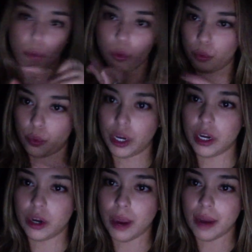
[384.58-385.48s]

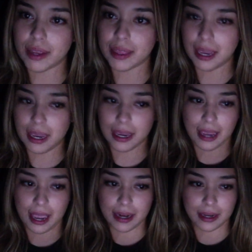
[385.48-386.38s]
redo everything,
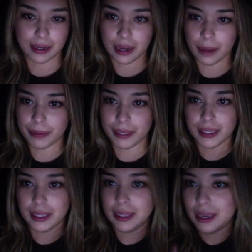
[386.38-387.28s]
and completely